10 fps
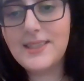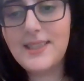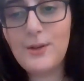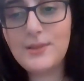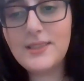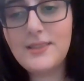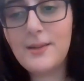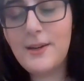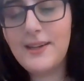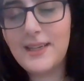Today I want to talk
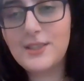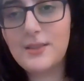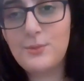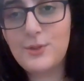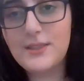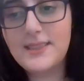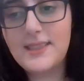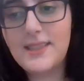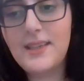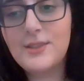about Angela Morrisey,